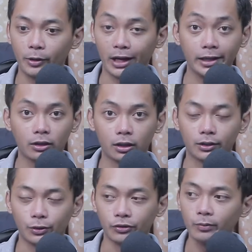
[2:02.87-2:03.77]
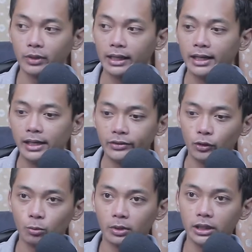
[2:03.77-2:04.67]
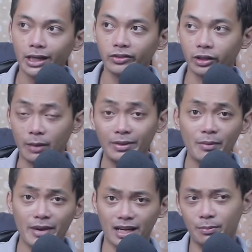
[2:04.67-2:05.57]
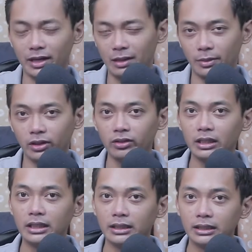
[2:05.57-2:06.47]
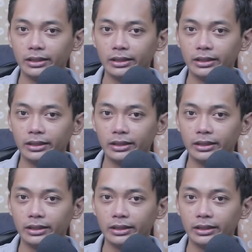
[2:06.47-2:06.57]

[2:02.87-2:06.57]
credit card or something, si Uber at si Grab binabayaran pa rin naman si